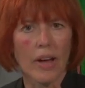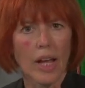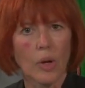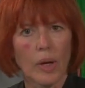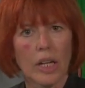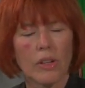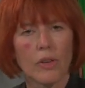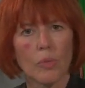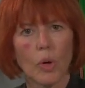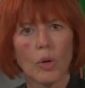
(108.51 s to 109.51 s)

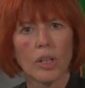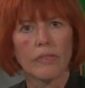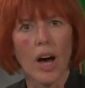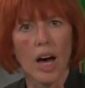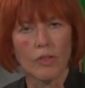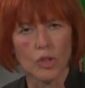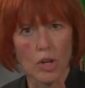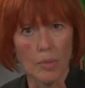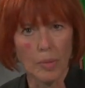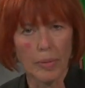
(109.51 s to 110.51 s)
evaluated the role of
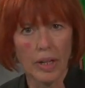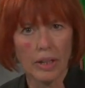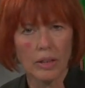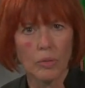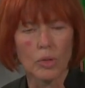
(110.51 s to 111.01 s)
avatrombopag,